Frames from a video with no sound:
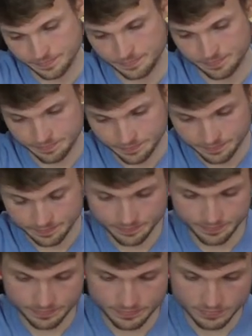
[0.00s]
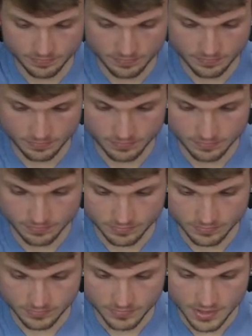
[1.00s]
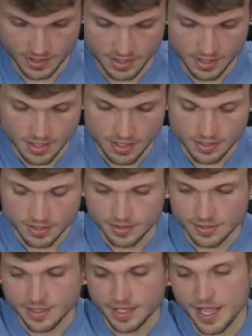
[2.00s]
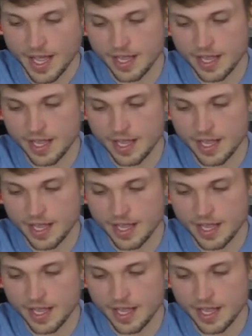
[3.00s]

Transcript: This person isn't speaking.